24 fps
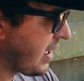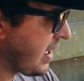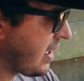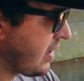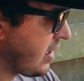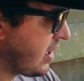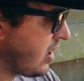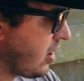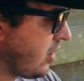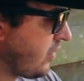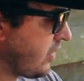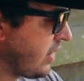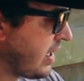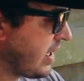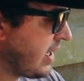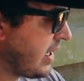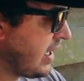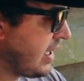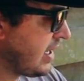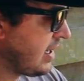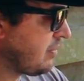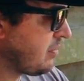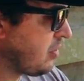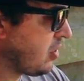and then on the
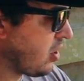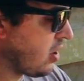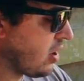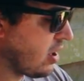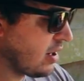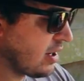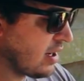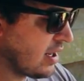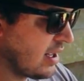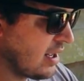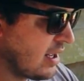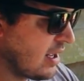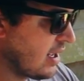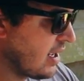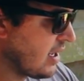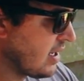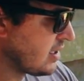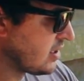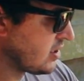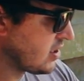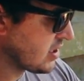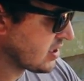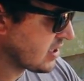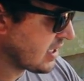end part,
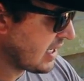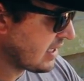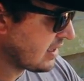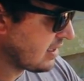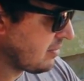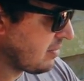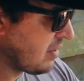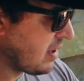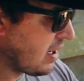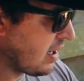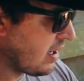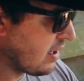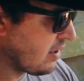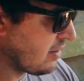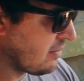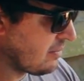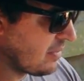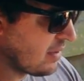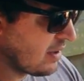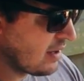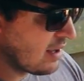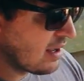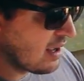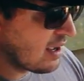just like the bottom,